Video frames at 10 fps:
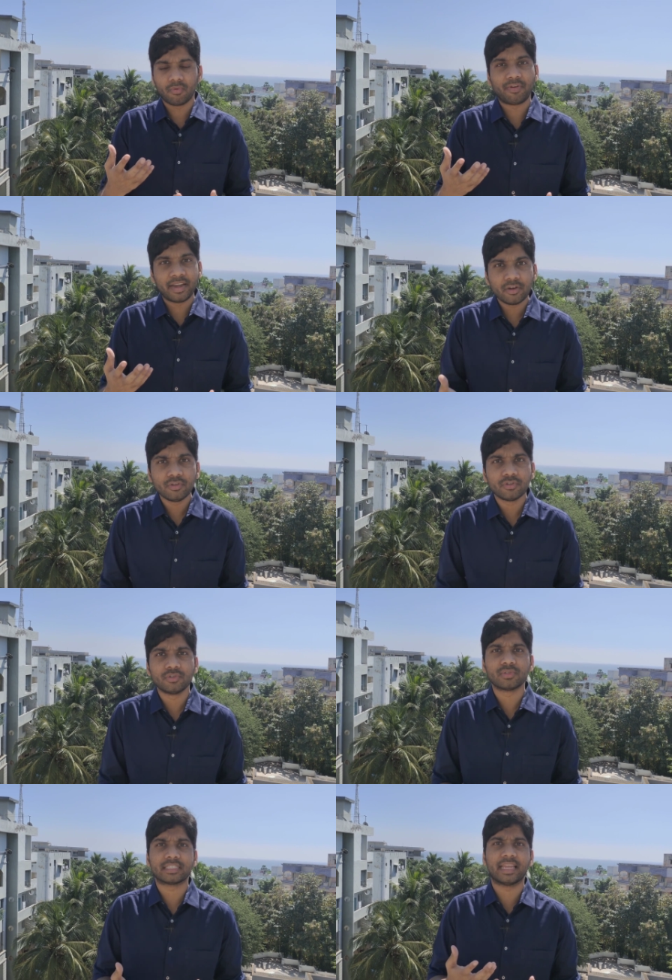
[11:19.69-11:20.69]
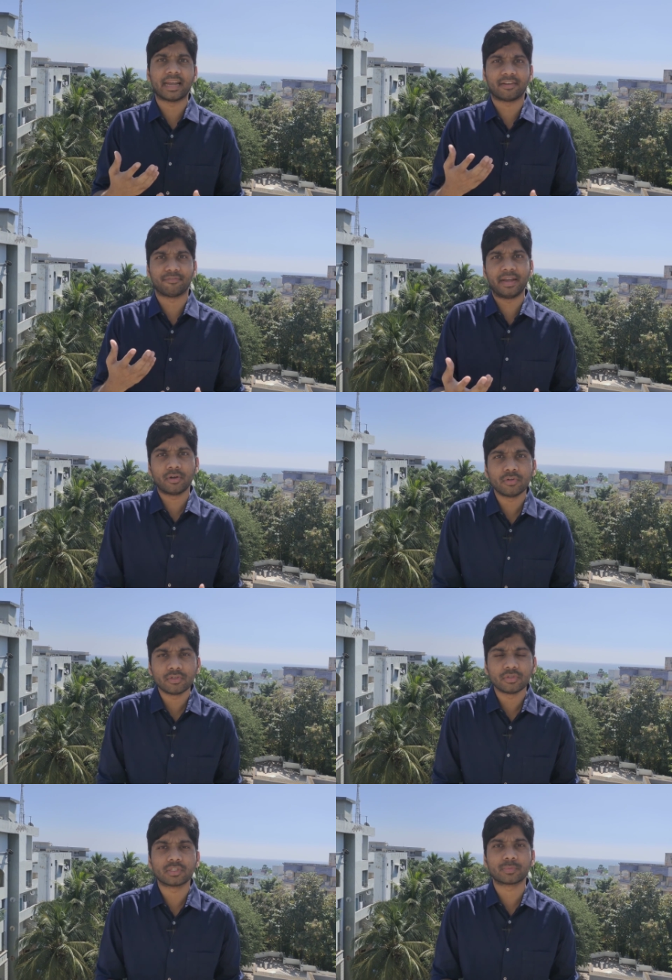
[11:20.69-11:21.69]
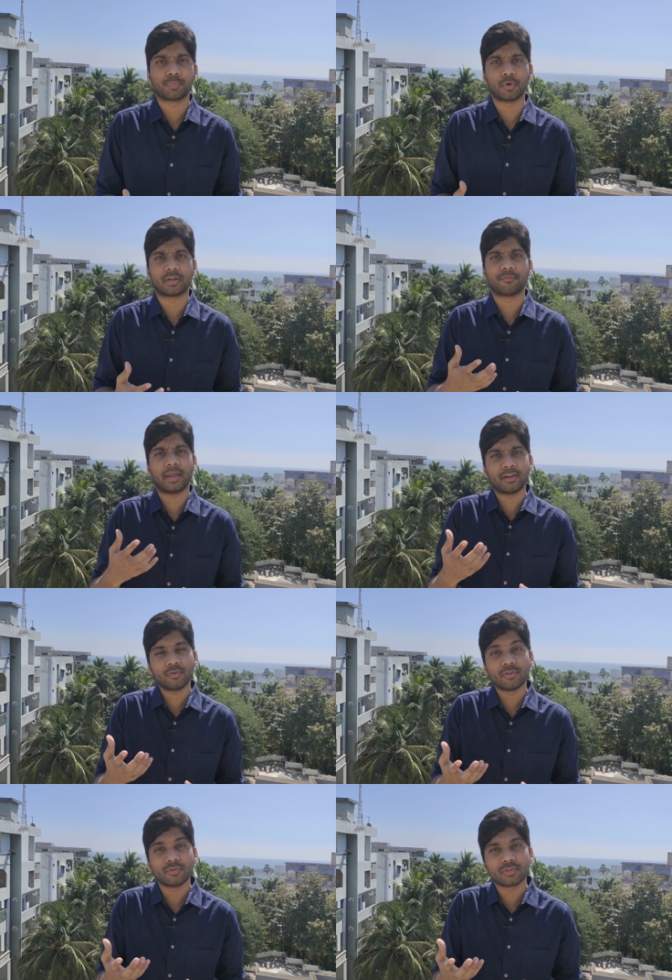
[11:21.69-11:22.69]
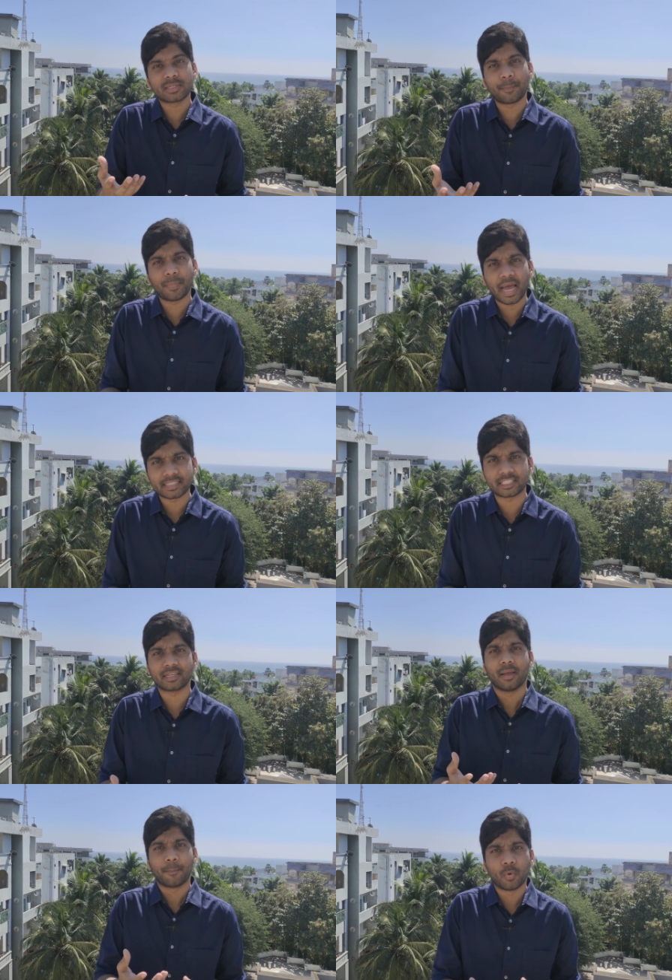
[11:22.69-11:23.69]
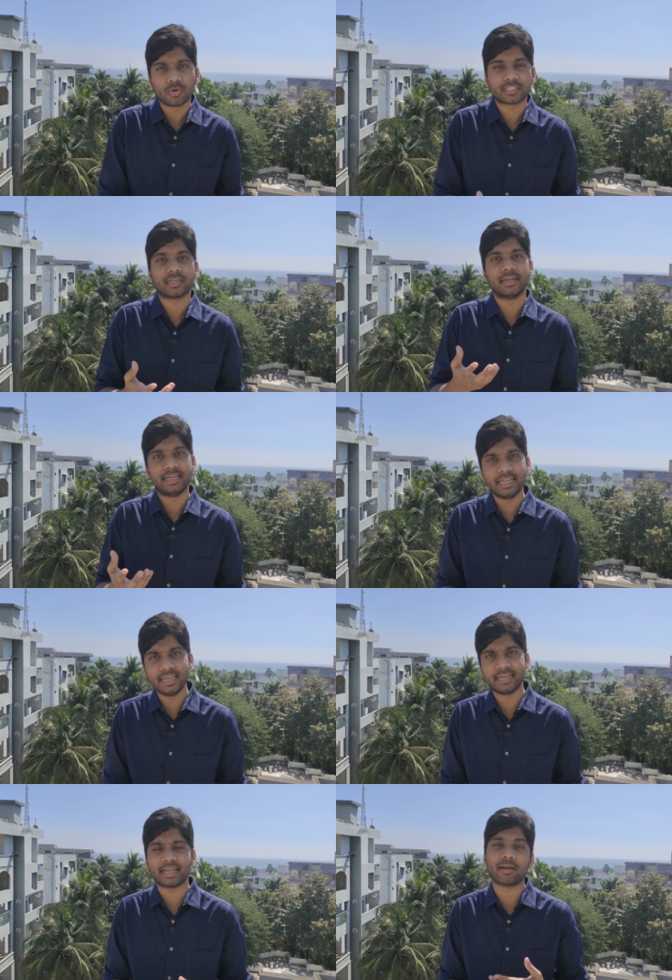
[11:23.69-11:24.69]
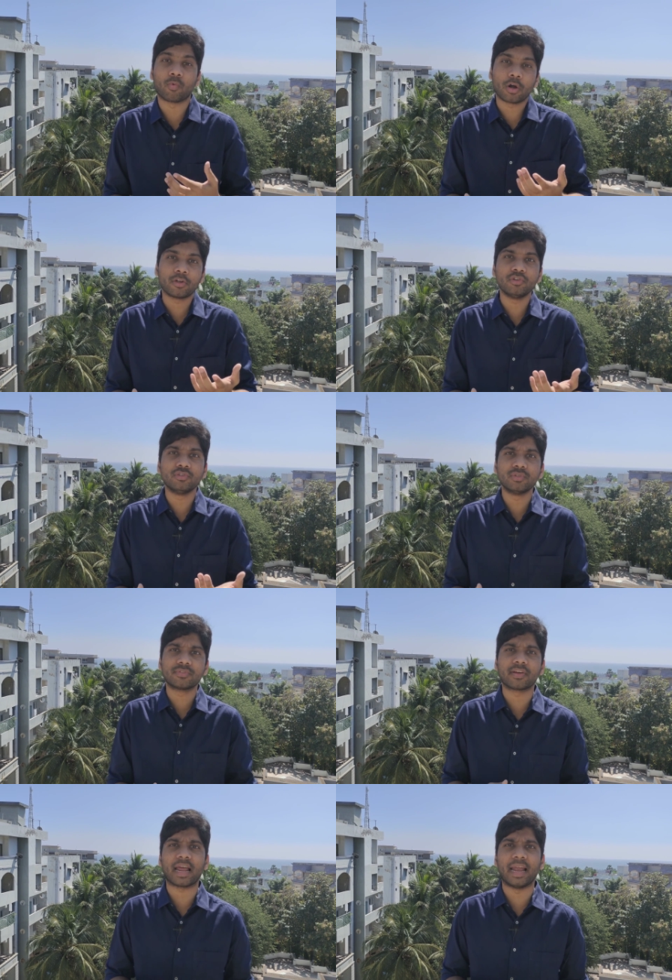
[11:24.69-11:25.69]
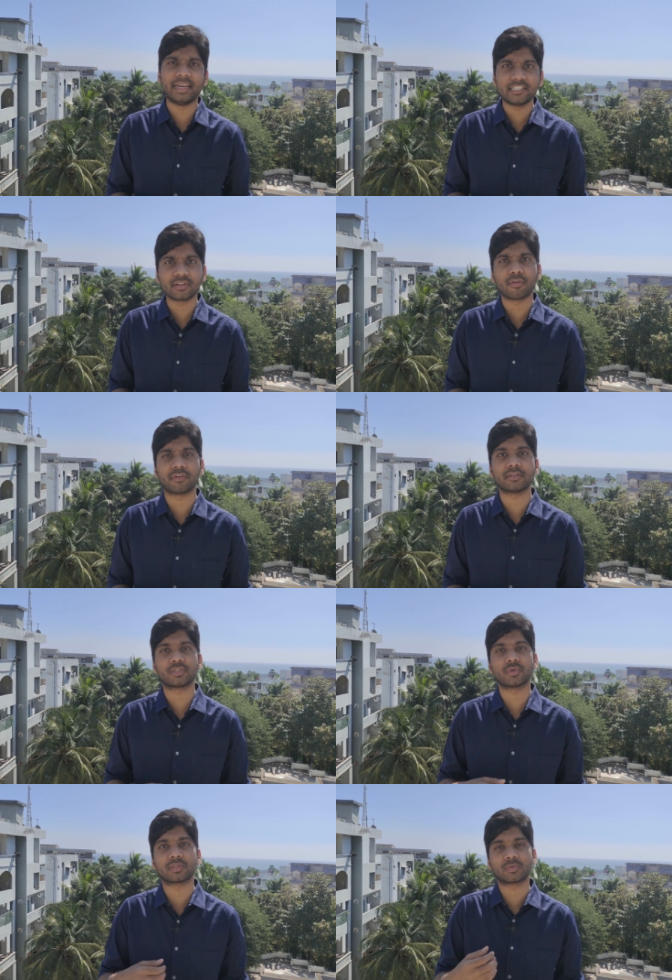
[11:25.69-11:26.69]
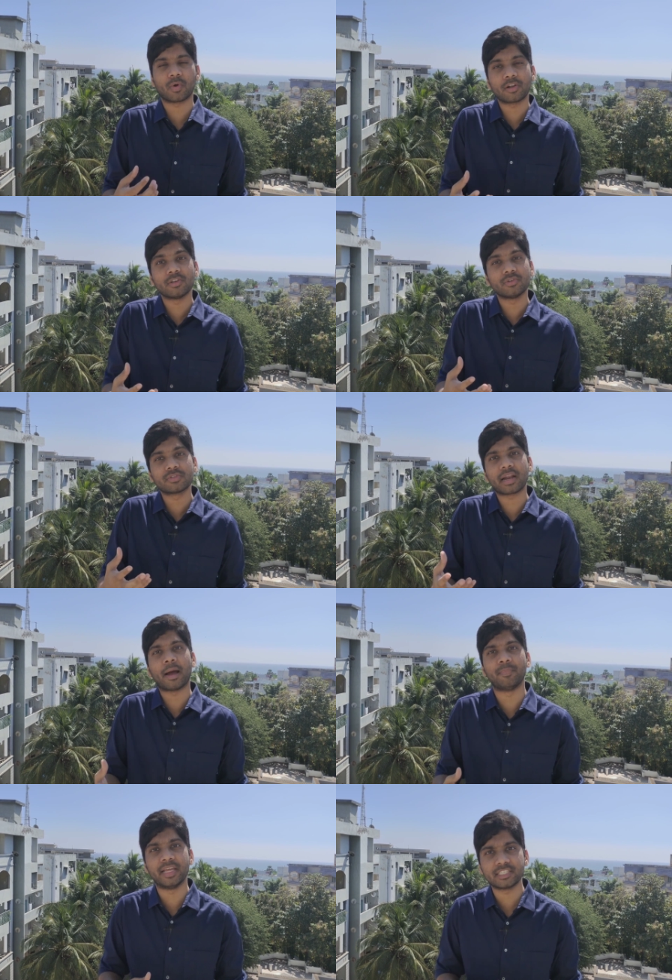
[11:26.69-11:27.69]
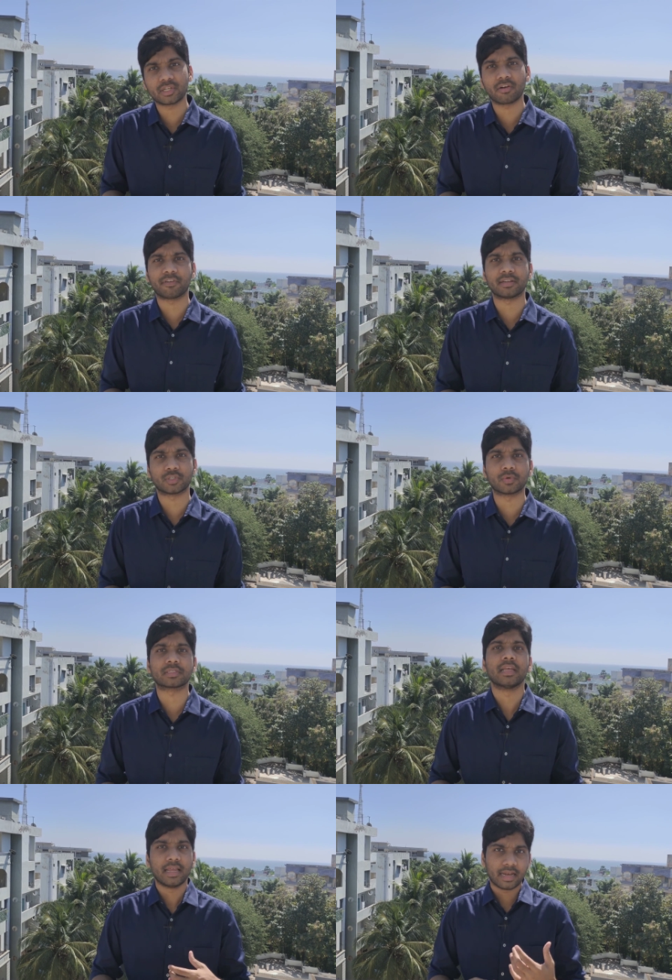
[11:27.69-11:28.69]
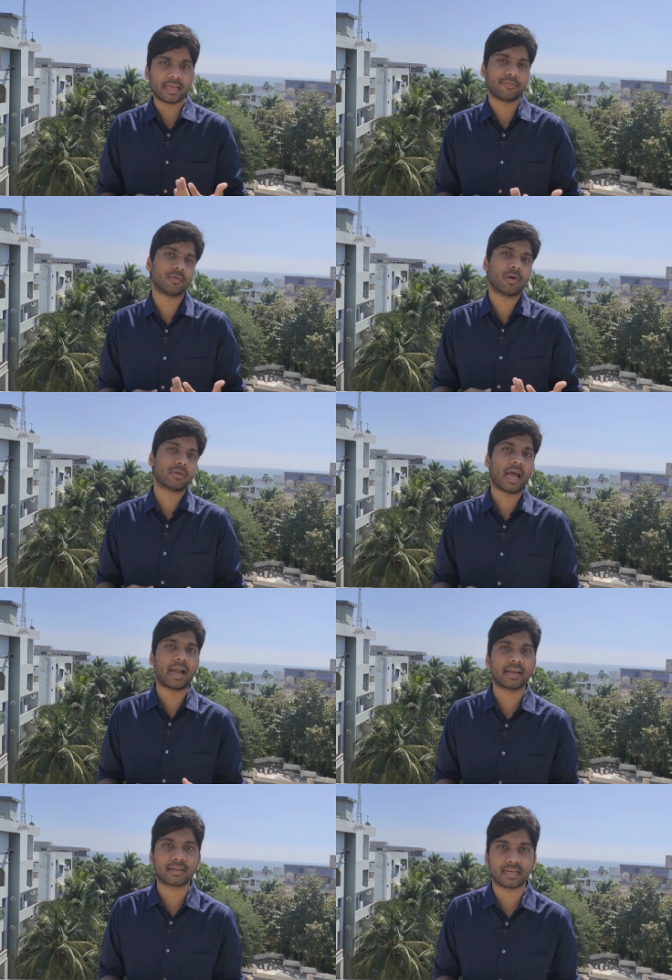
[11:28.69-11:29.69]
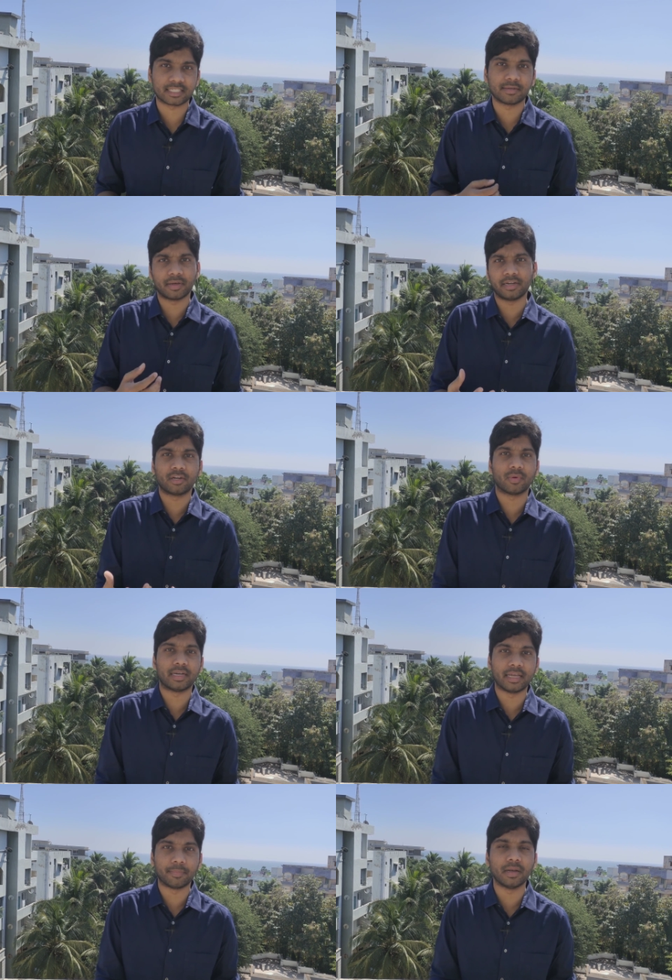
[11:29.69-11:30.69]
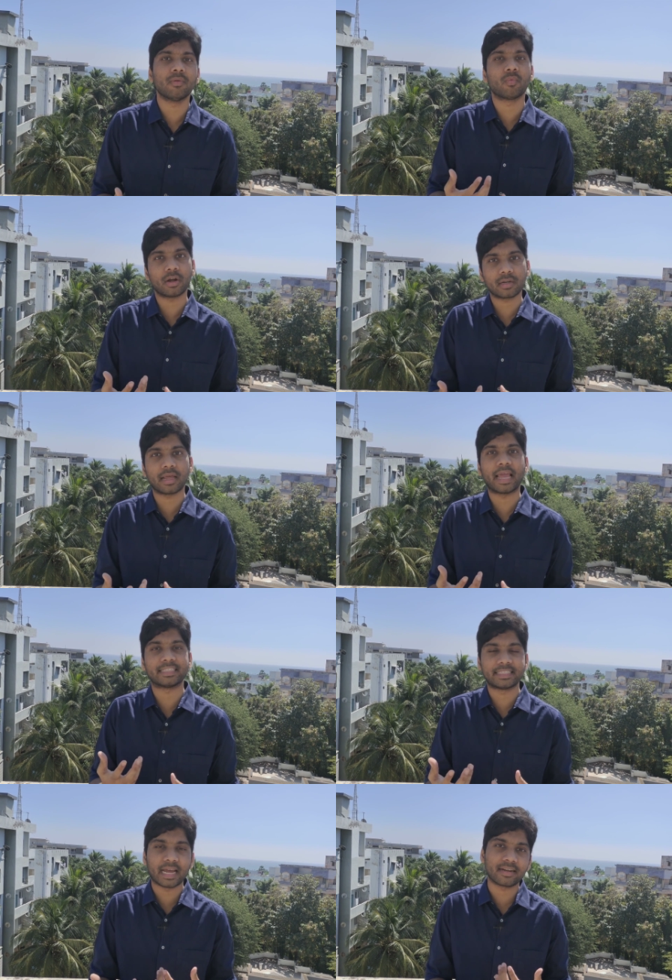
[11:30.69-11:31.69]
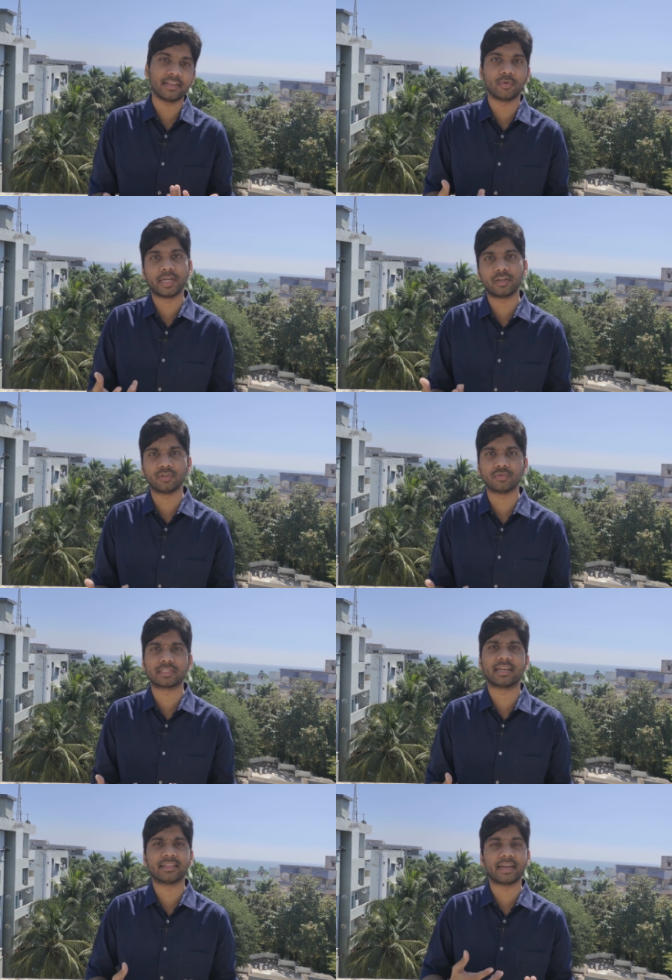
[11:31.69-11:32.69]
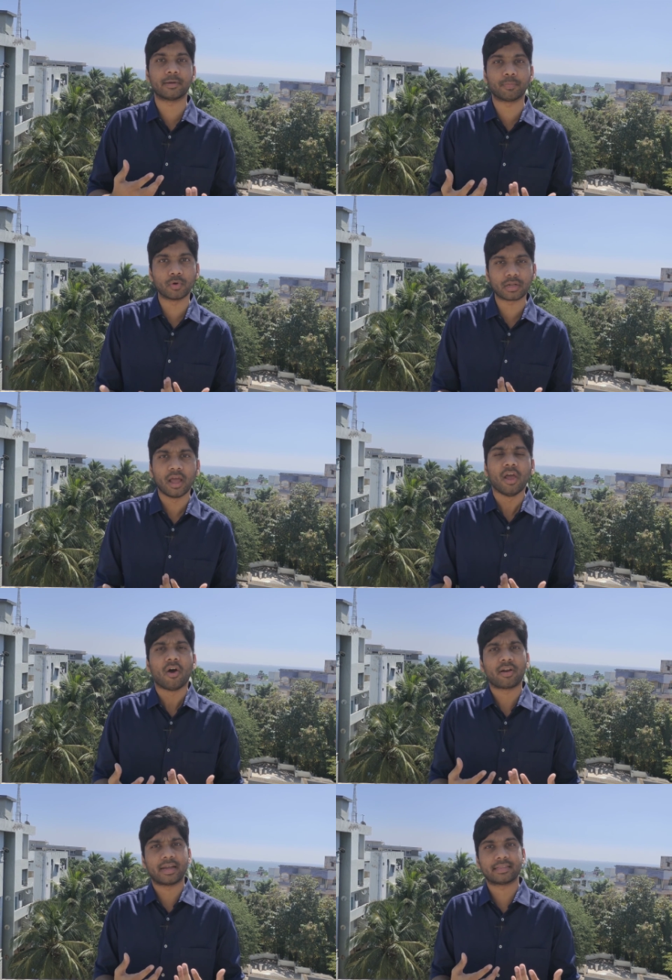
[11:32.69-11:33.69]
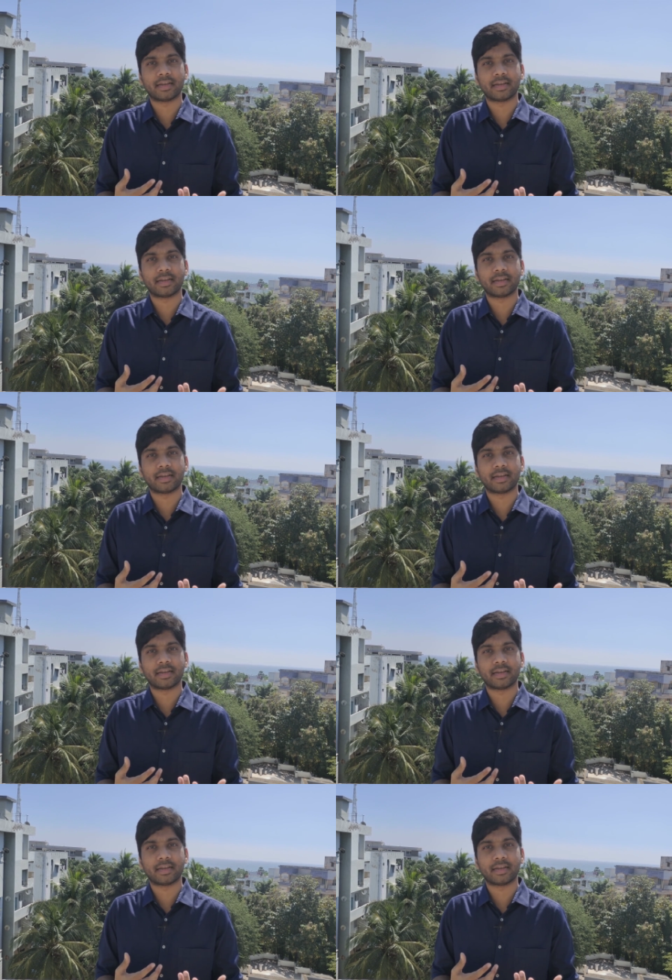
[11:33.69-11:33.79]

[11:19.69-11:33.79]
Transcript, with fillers: when do you use GET, when do you use PUT, when do you use PATCH, POST, DELETE, and what do you use for addition of a resource, what do you use for updation of a resource. Like if you want to add a customer into a table, what exactly you need to use, @PUT or